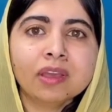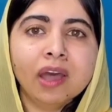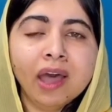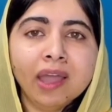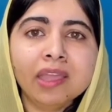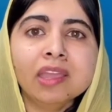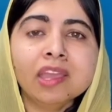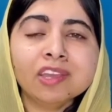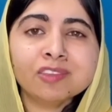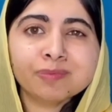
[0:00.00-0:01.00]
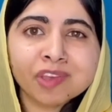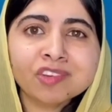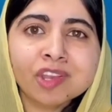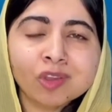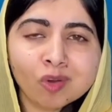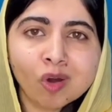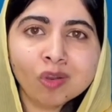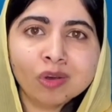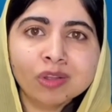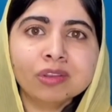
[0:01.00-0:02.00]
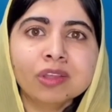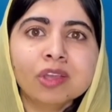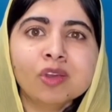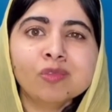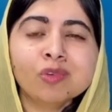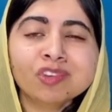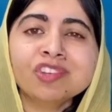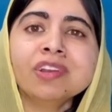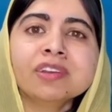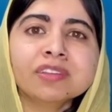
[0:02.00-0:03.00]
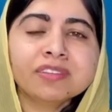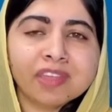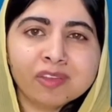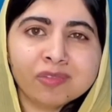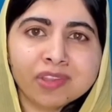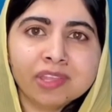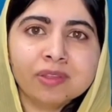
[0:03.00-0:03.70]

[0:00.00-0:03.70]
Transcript: I especially call on for children's safety.